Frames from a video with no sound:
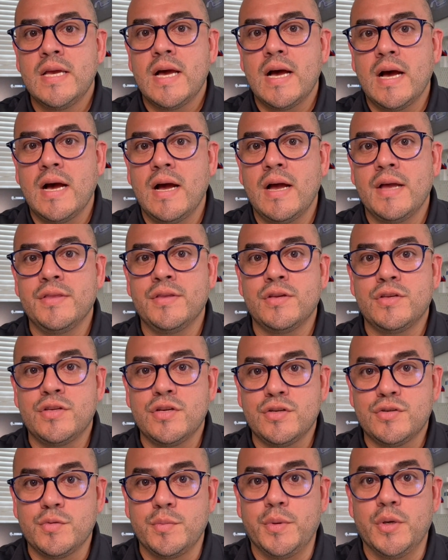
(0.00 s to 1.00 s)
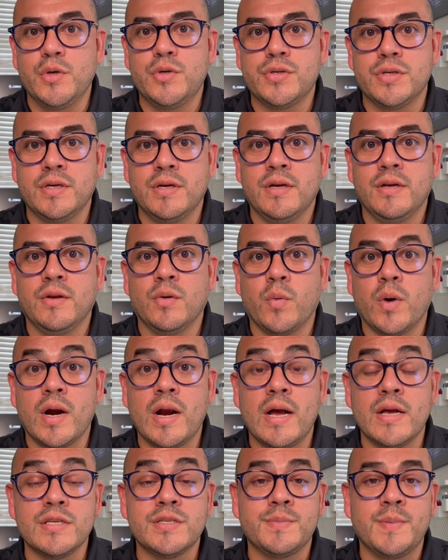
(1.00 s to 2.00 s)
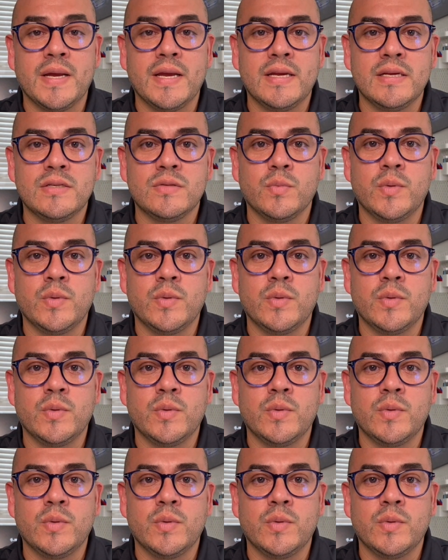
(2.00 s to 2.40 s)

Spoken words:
and the distribution and the warehouse space,